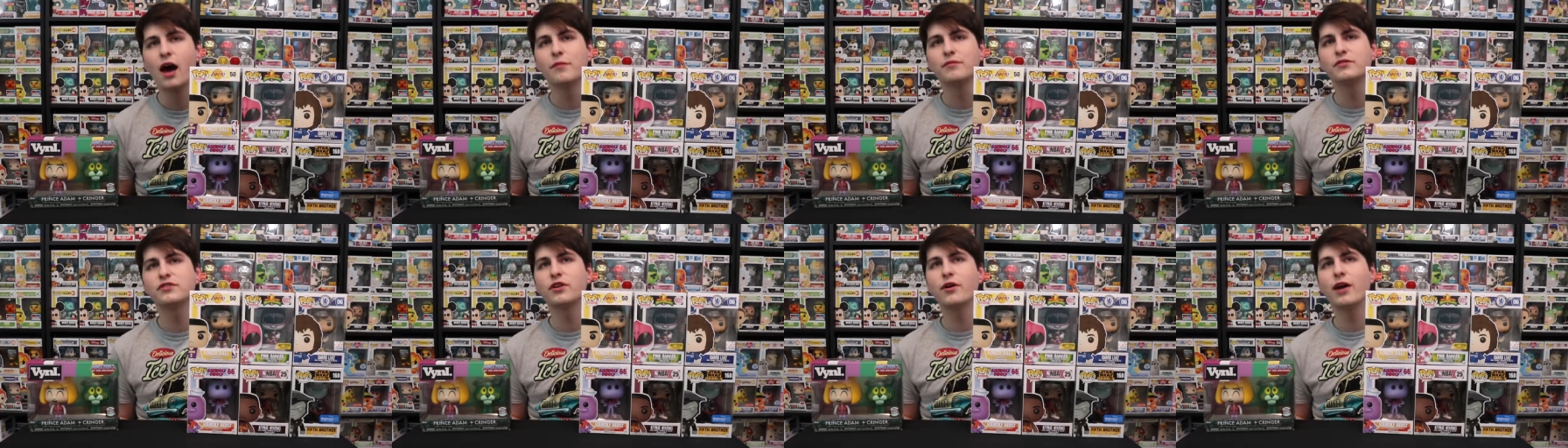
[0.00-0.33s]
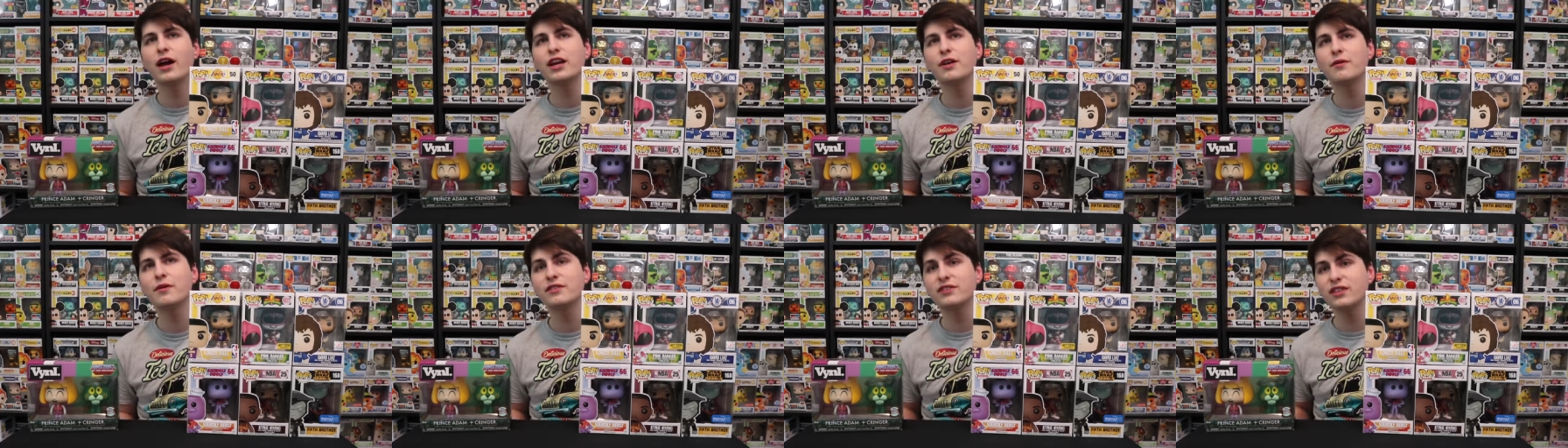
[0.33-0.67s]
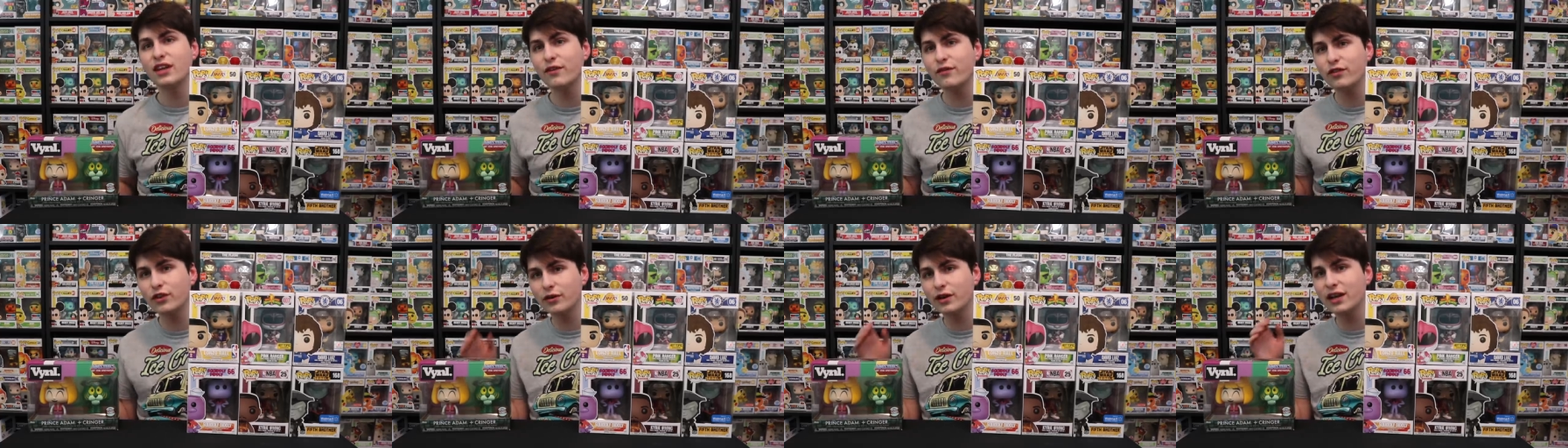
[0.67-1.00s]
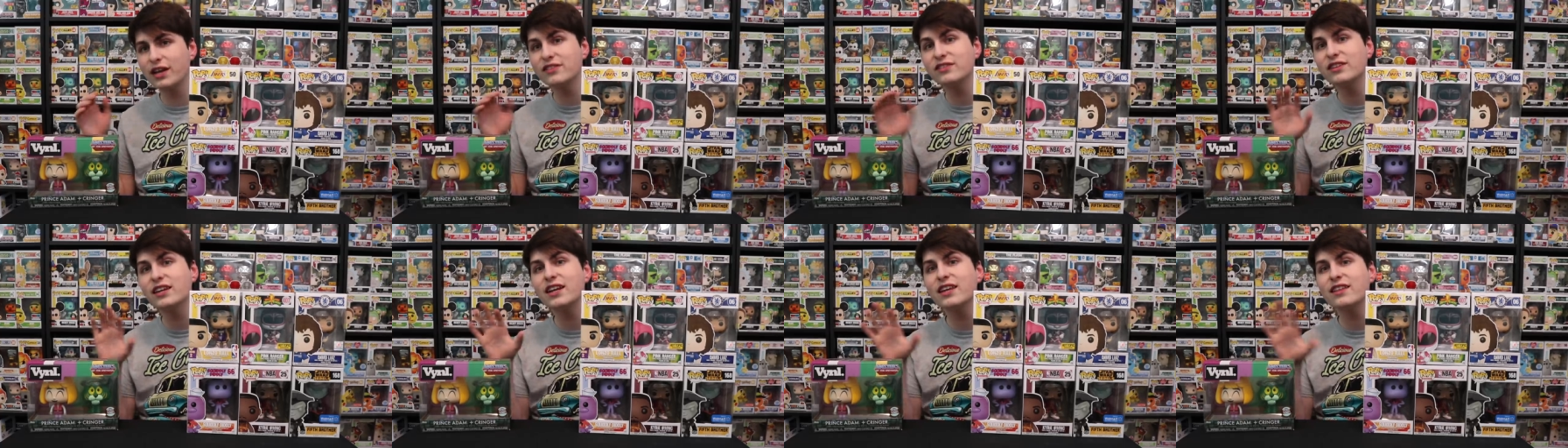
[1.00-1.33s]
So anyways, if there
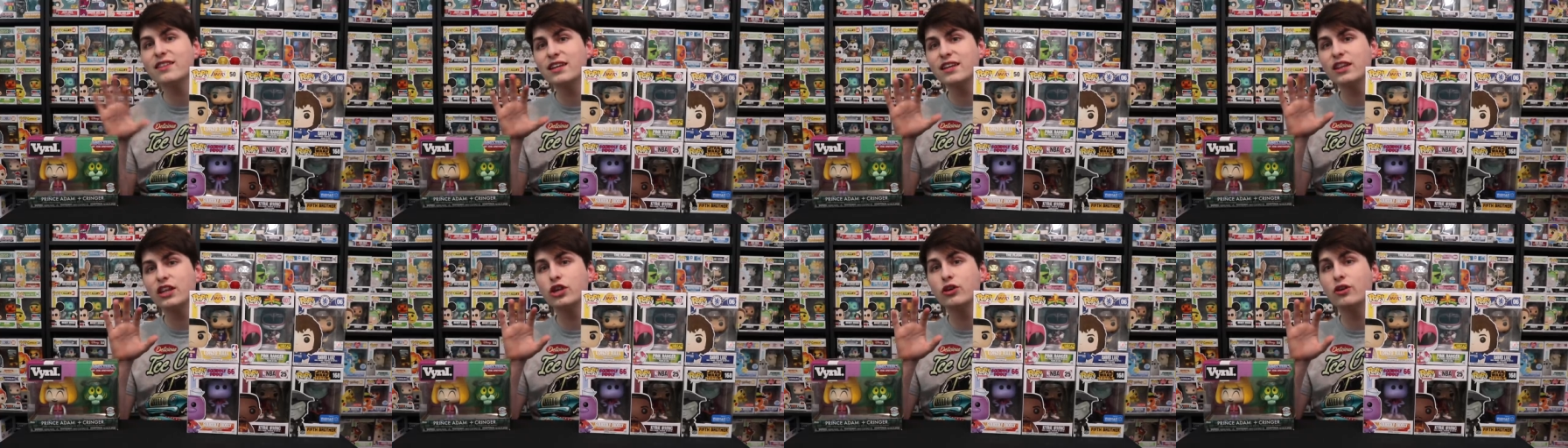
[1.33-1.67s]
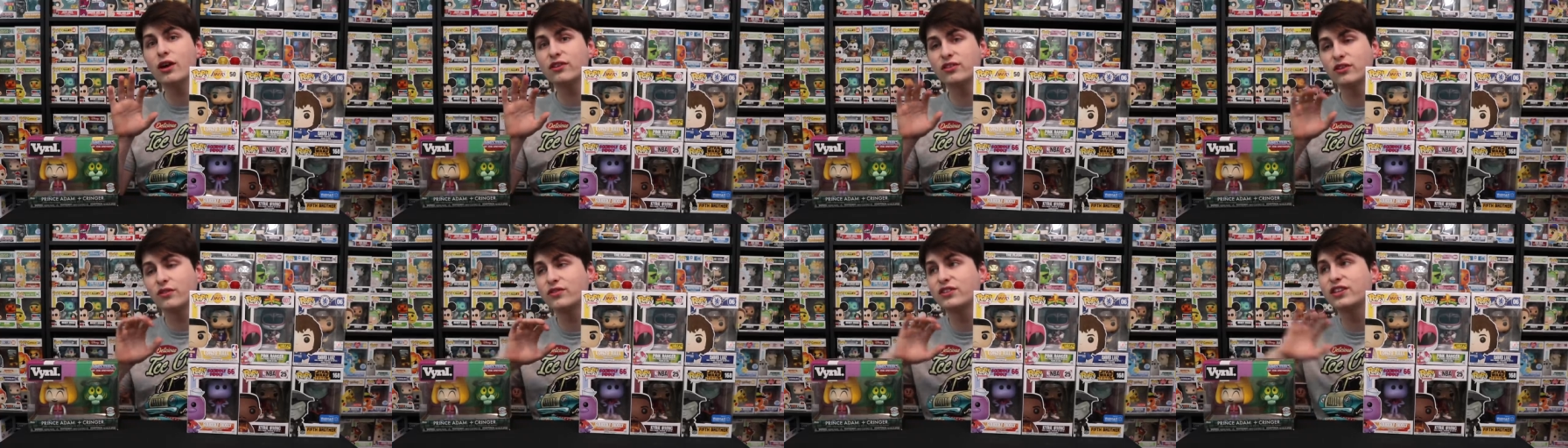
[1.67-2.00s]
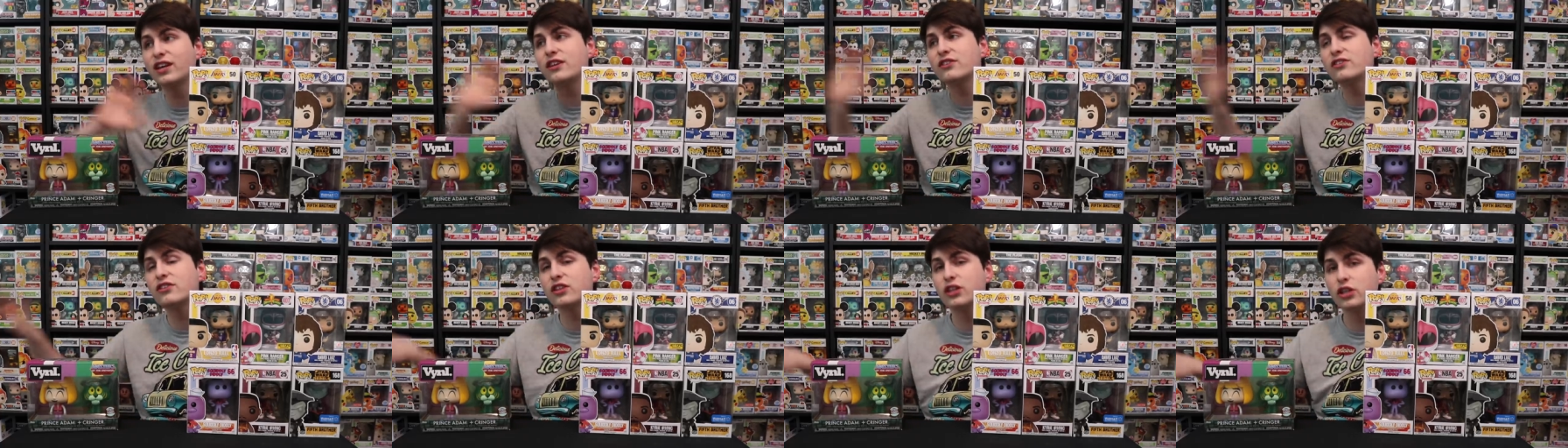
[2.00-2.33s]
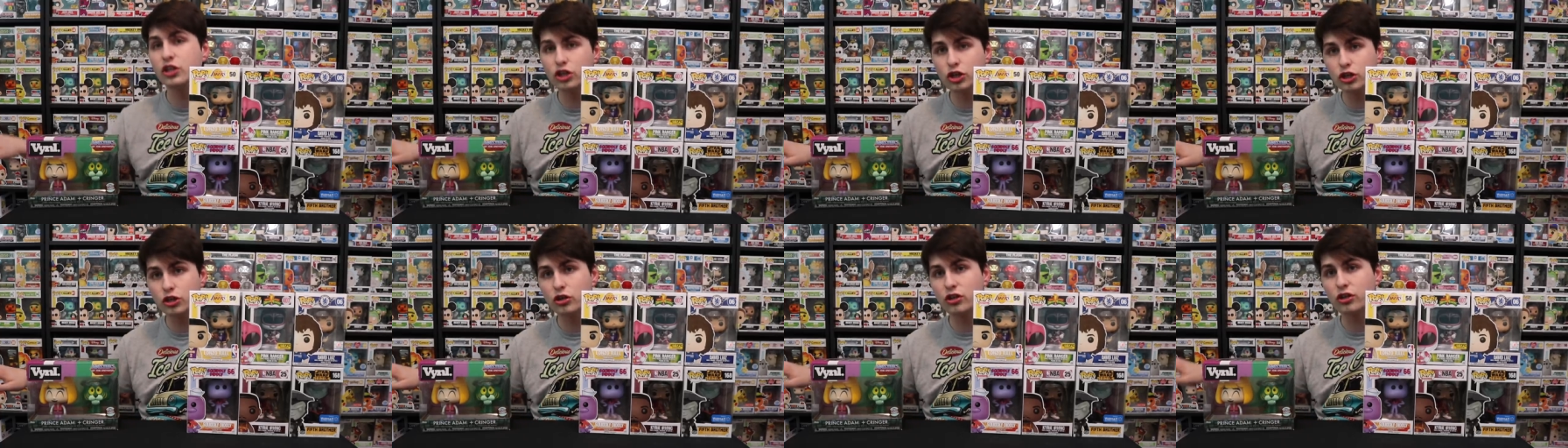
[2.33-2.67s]
is anything that you guys have sent to
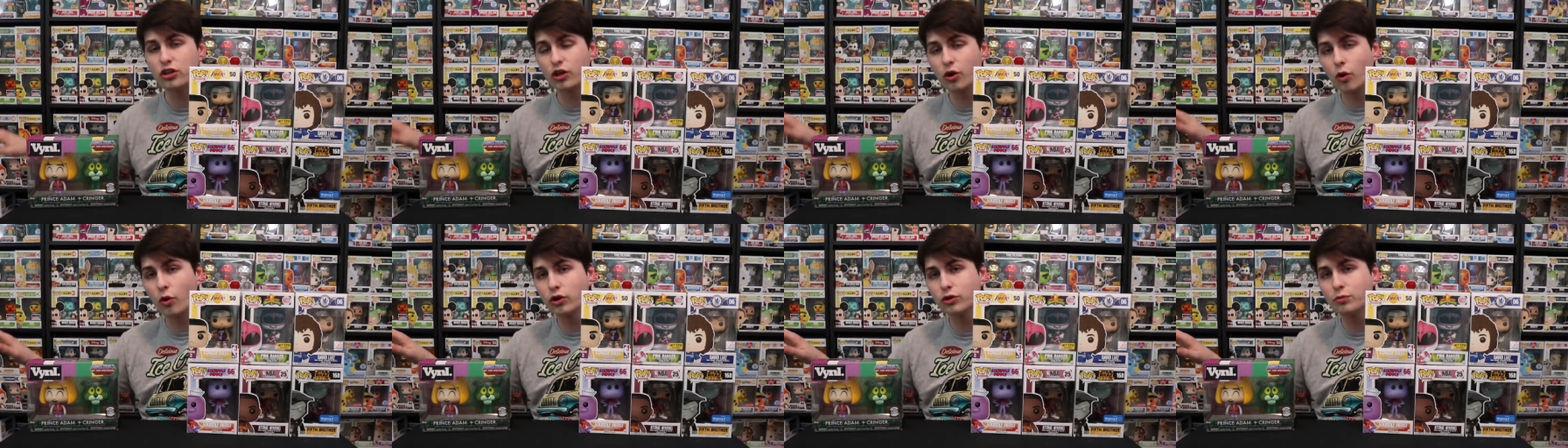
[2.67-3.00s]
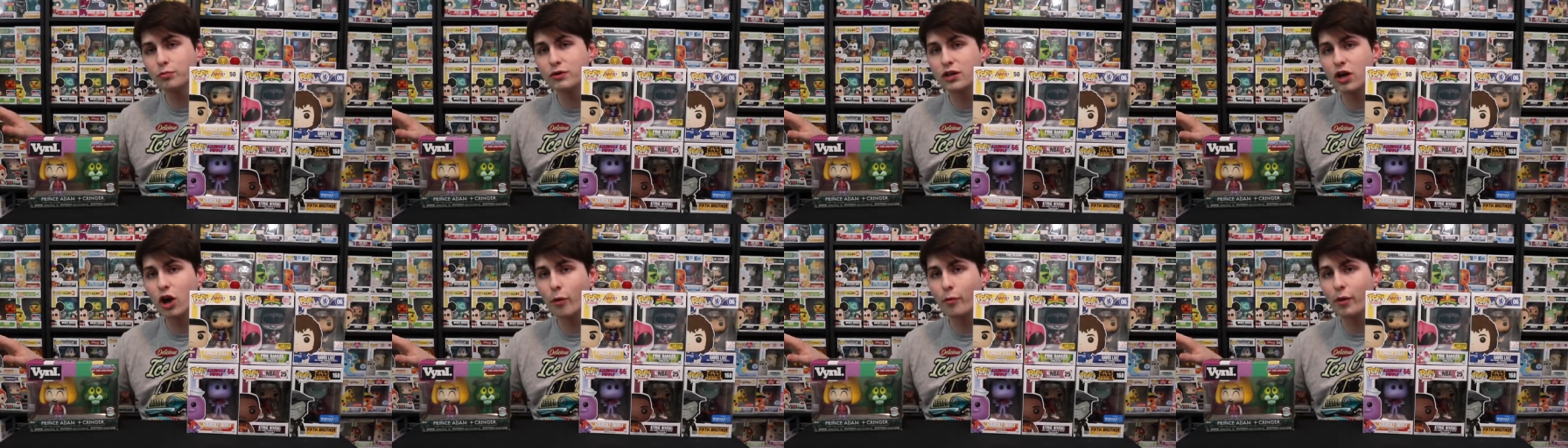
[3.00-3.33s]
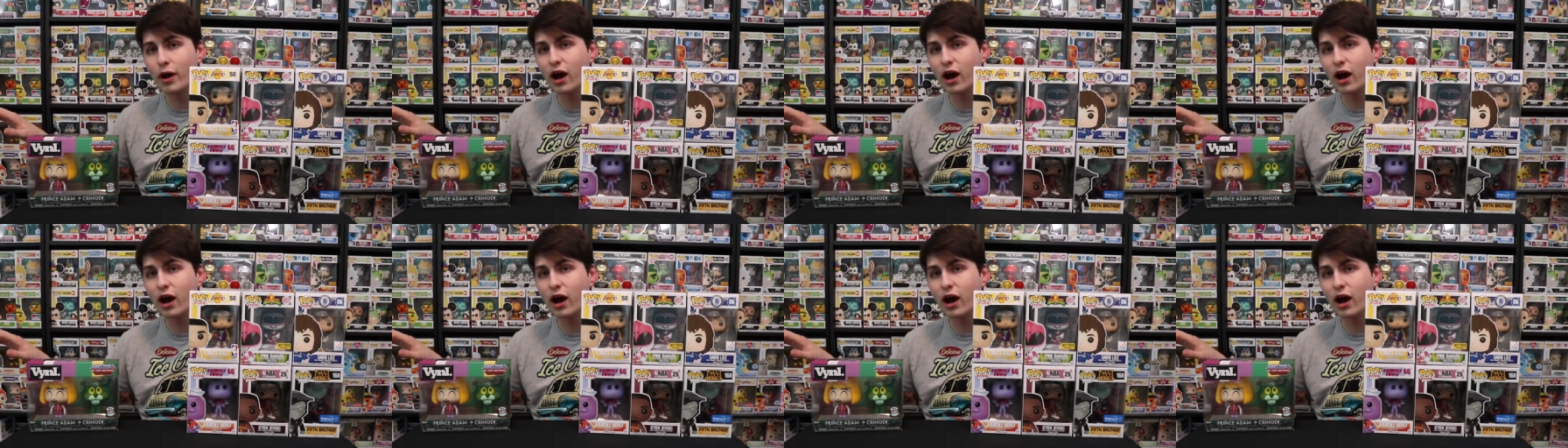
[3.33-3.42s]
the old P.O.